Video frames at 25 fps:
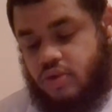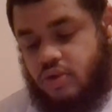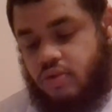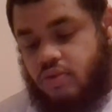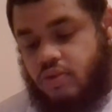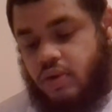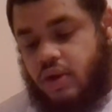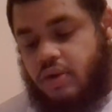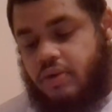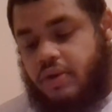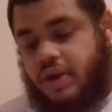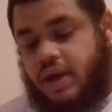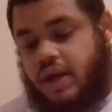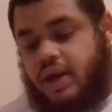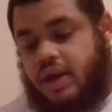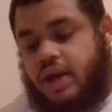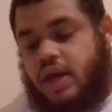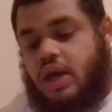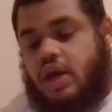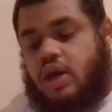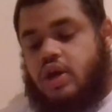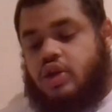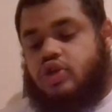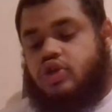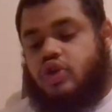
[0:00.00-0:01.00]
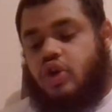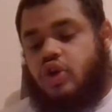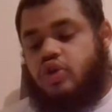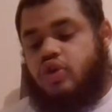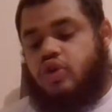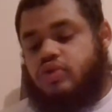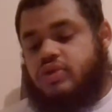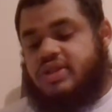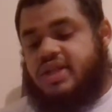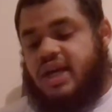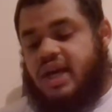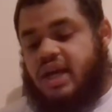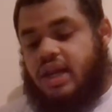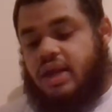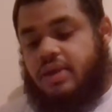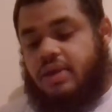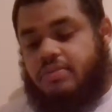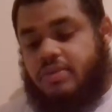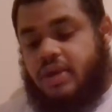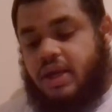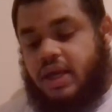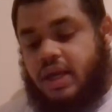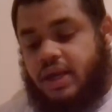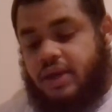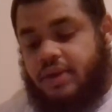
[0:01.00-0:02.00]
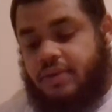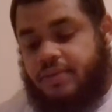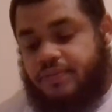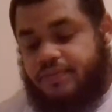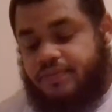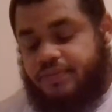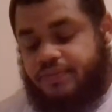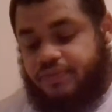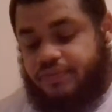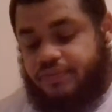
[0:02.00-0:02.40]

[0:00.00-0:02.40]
Wait. So you telling me